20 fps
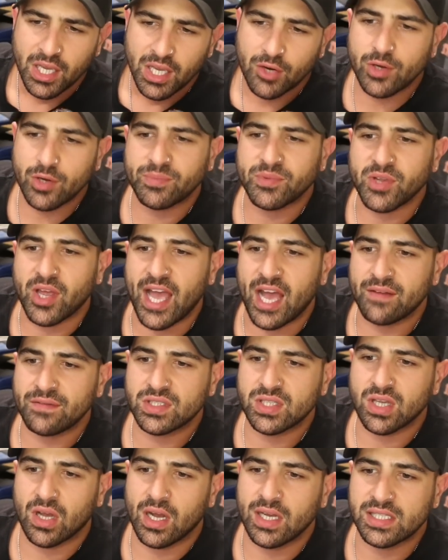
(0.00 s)
Crypto
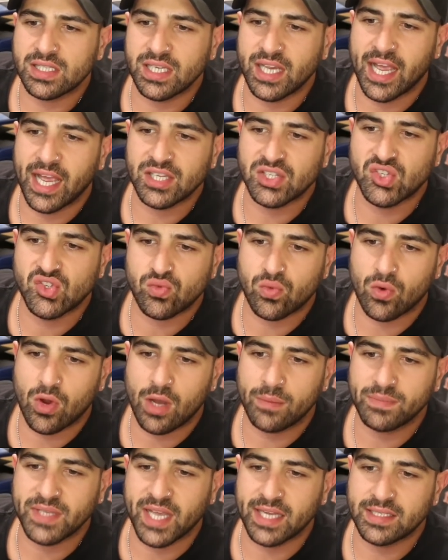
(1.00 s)
advertising has
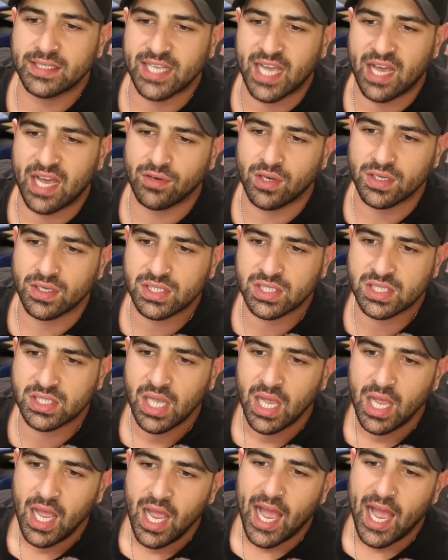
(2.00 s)
dropped at Davos